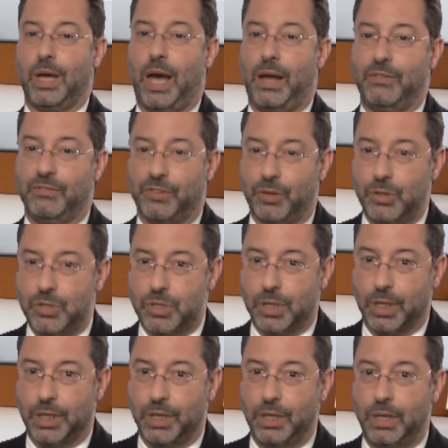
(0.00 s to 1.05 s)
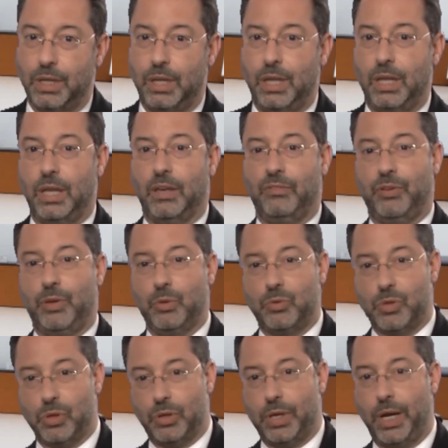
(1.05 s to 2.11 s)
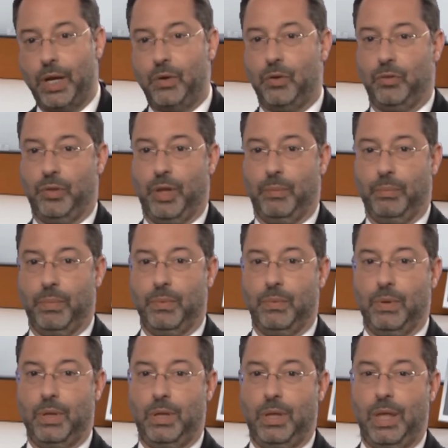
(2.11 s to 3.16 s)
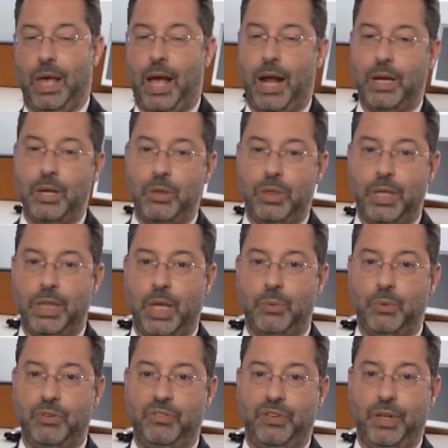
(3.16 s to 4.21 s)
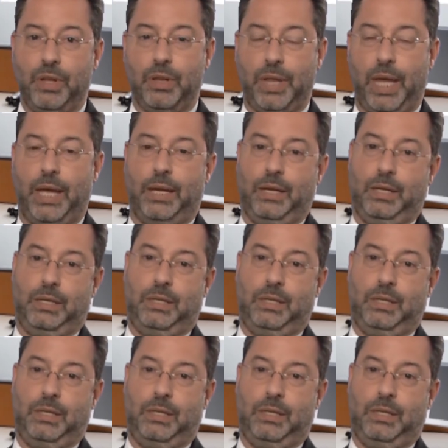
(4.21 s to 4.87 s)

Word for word: Conversely, if you took care of them, how do you think they would feel then?